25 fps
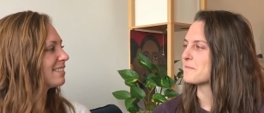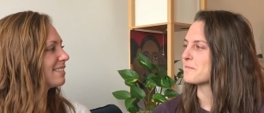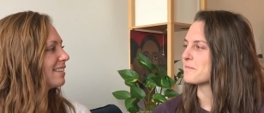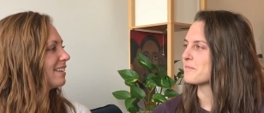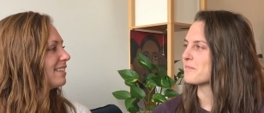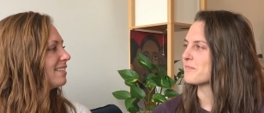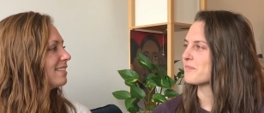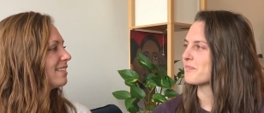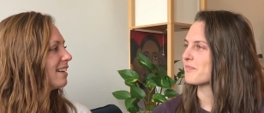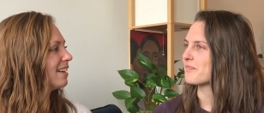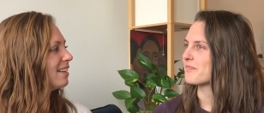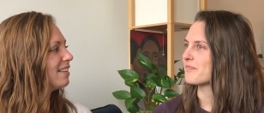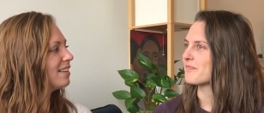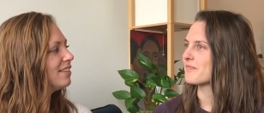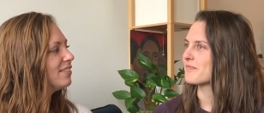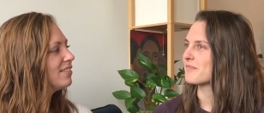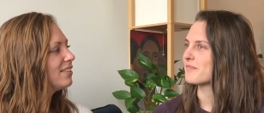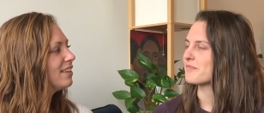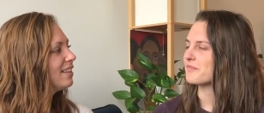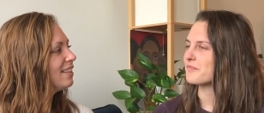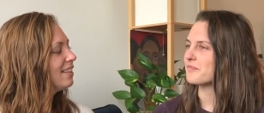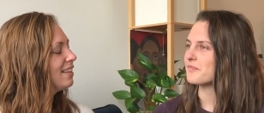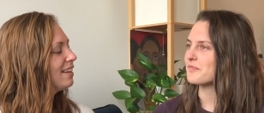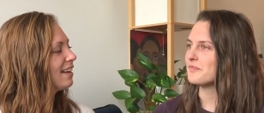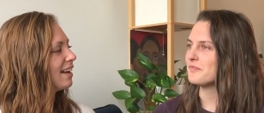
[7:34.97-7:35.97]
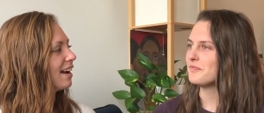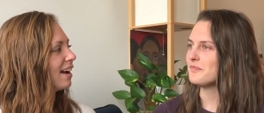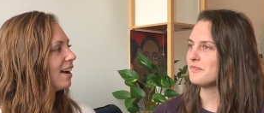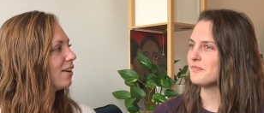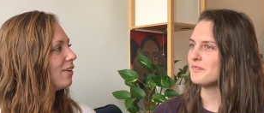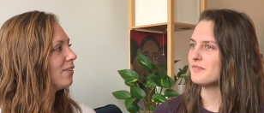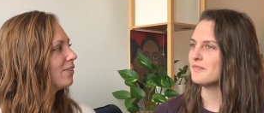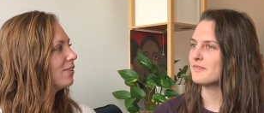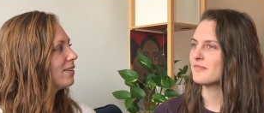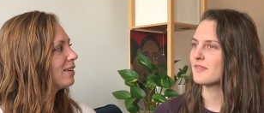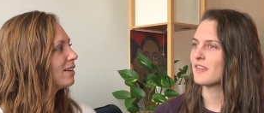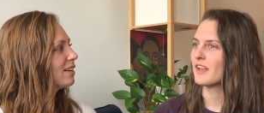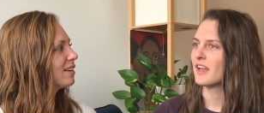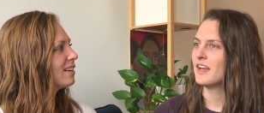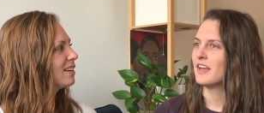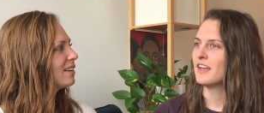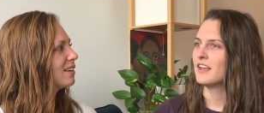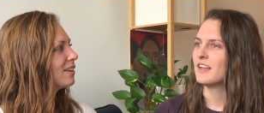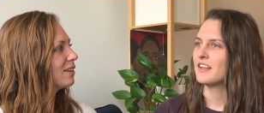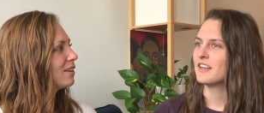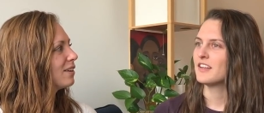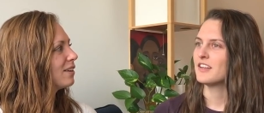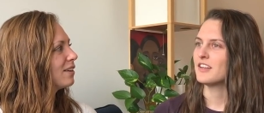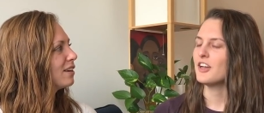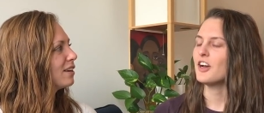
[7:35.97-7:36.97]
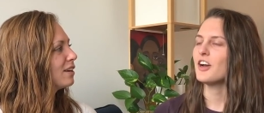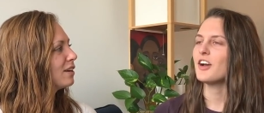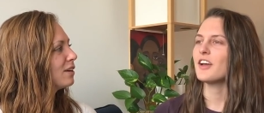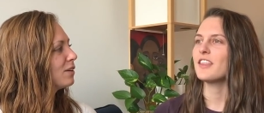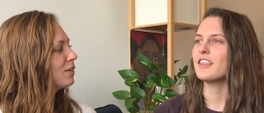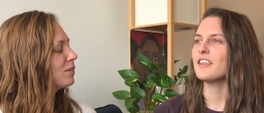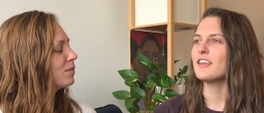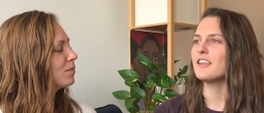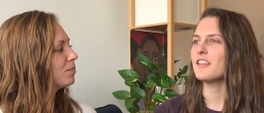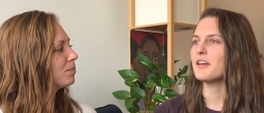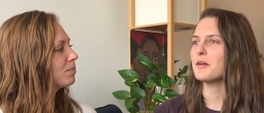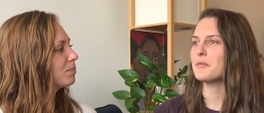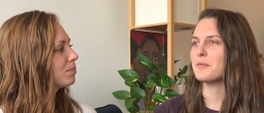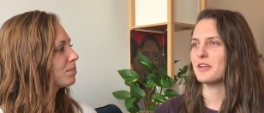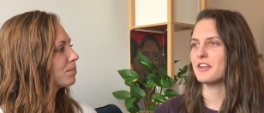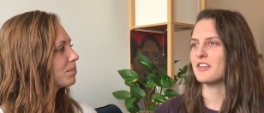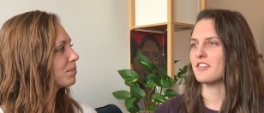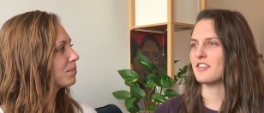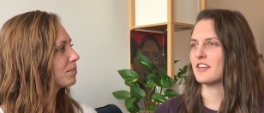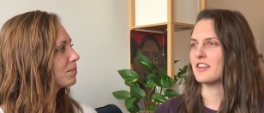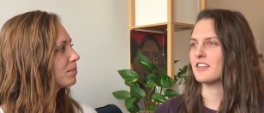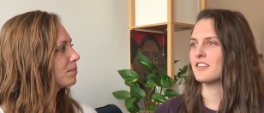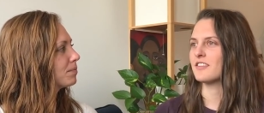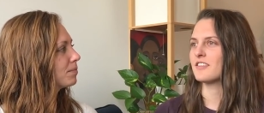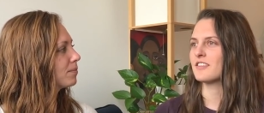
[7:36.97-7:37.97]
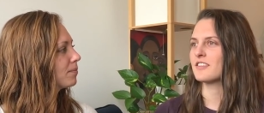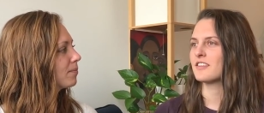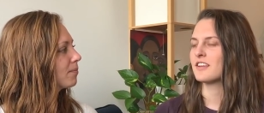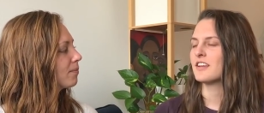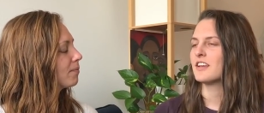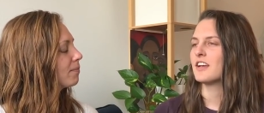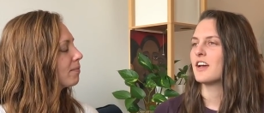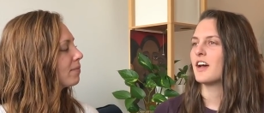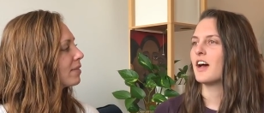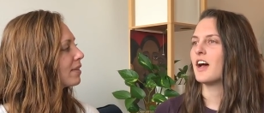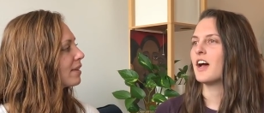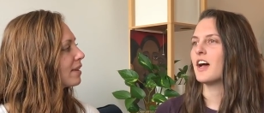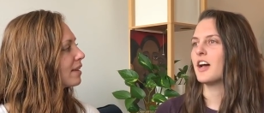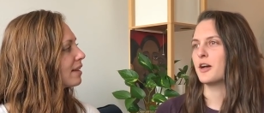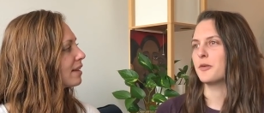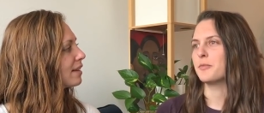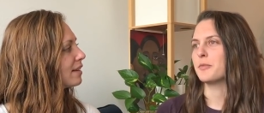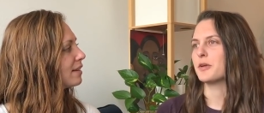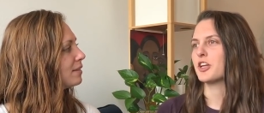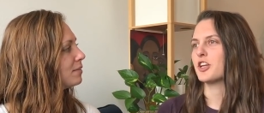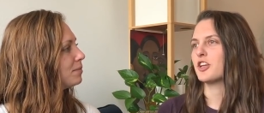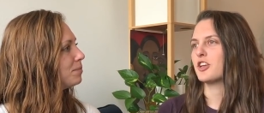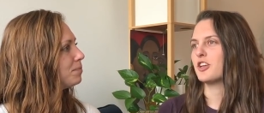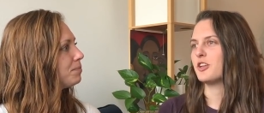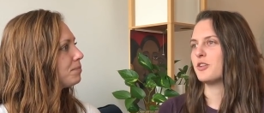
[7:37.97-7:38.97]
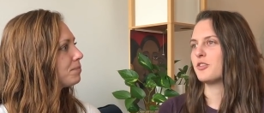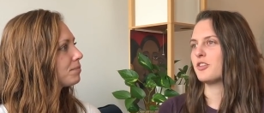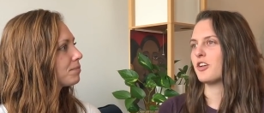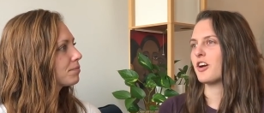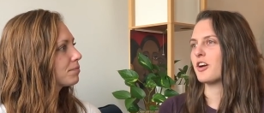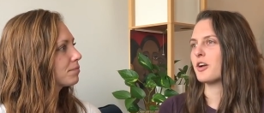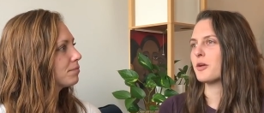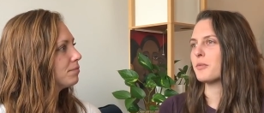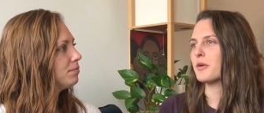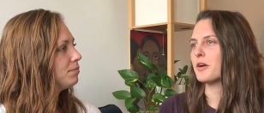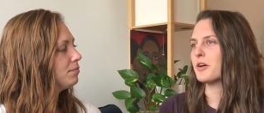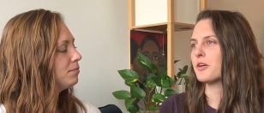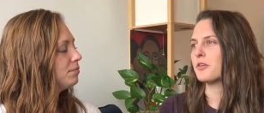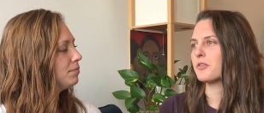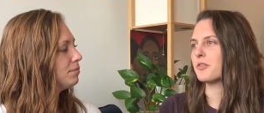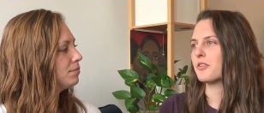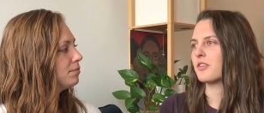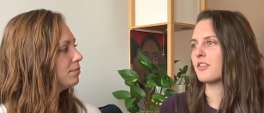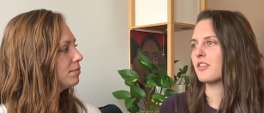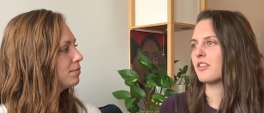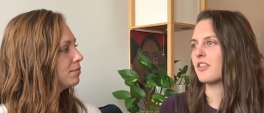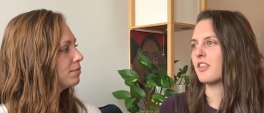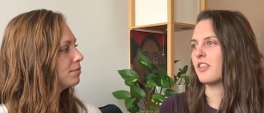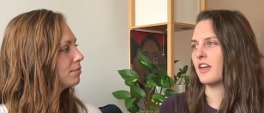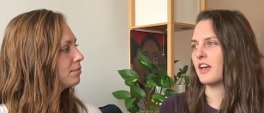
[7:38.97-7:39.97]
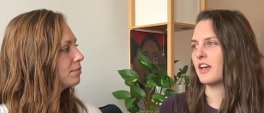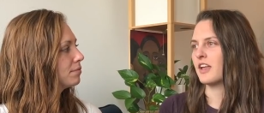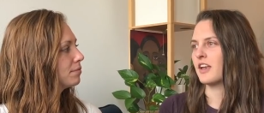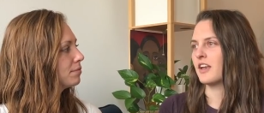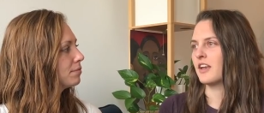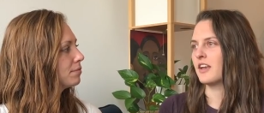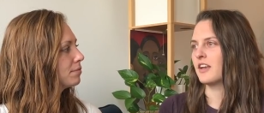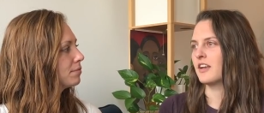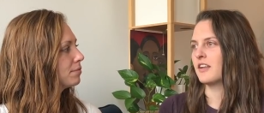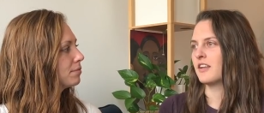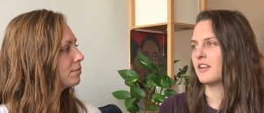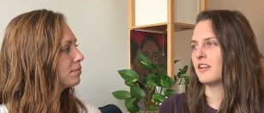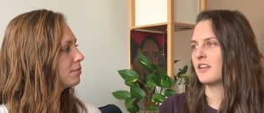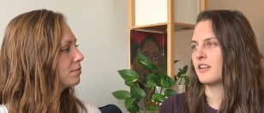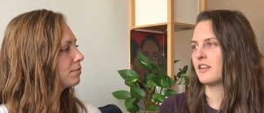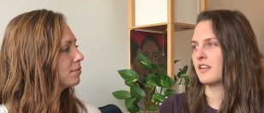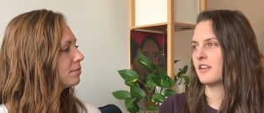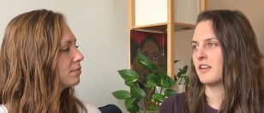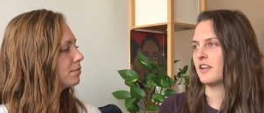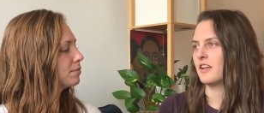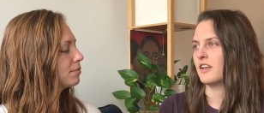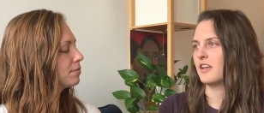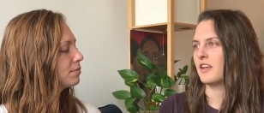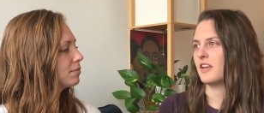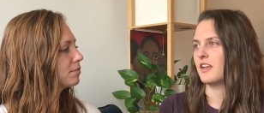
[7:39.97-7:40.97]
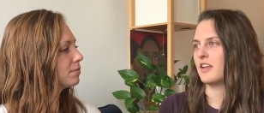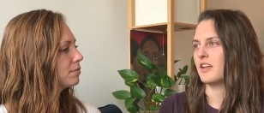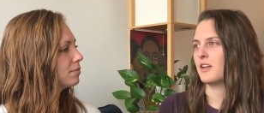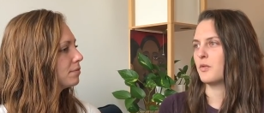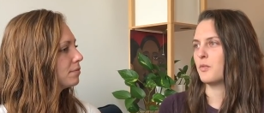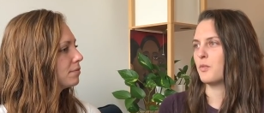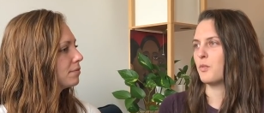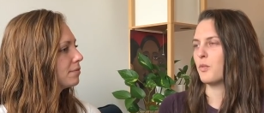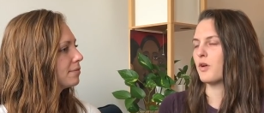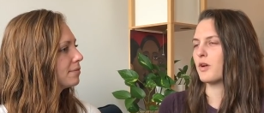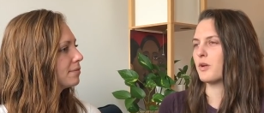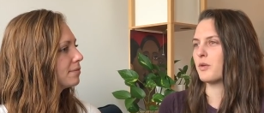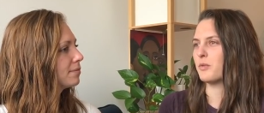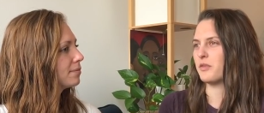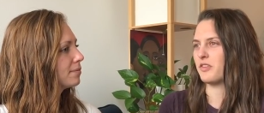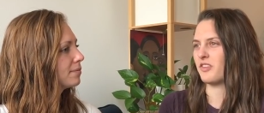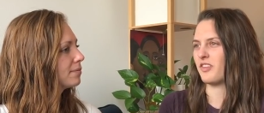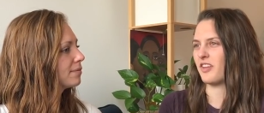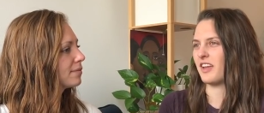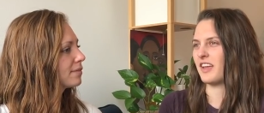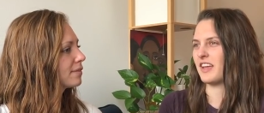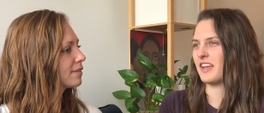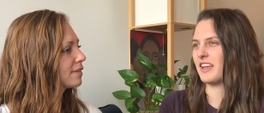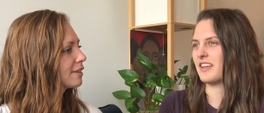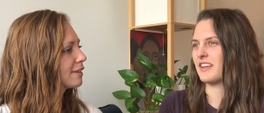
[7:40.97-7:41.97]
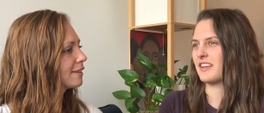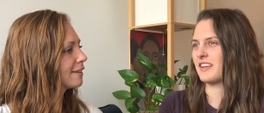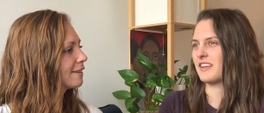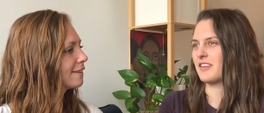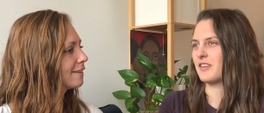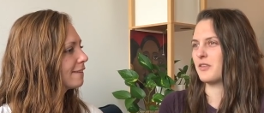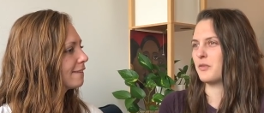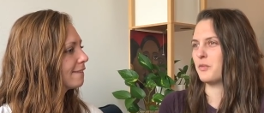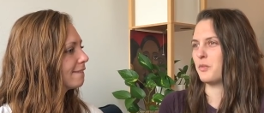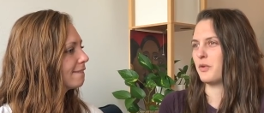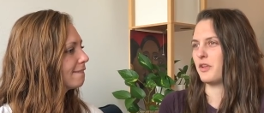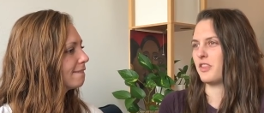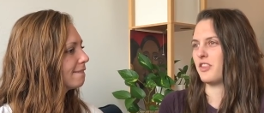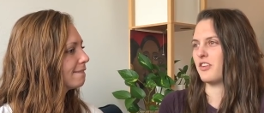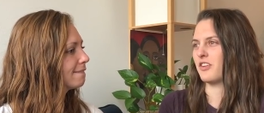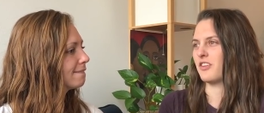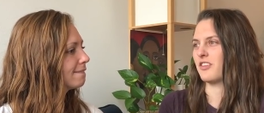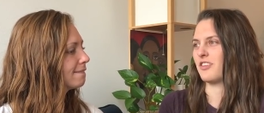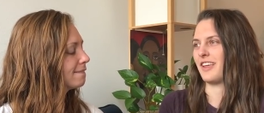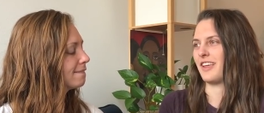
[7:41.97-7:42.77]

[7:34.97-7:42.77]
Speaker 1: Like, did I leave anything out?
Speaker 2: No, I think that makes sense. Could you talk about then what it was like with your